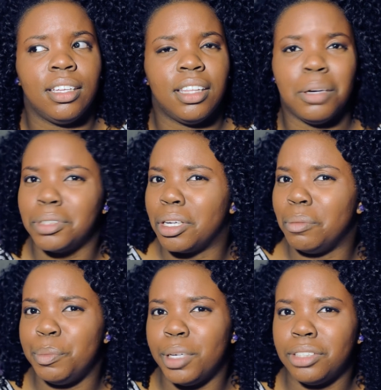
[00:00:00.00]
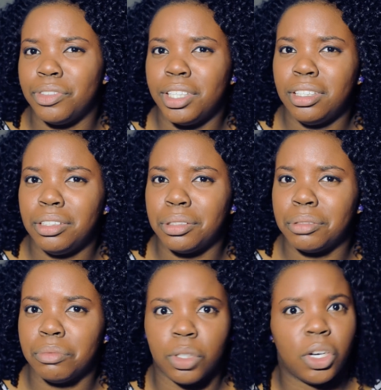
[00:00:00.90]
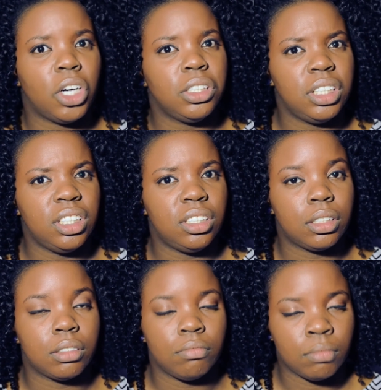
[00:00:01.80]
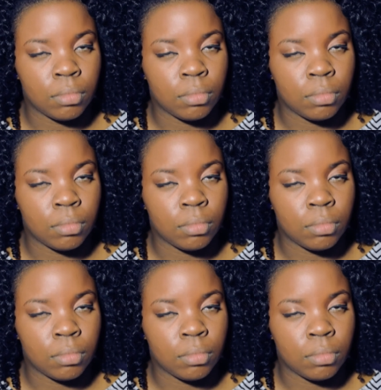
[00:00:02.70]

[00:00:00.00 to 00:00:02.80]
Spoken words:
they was gonna be best friends, regardless,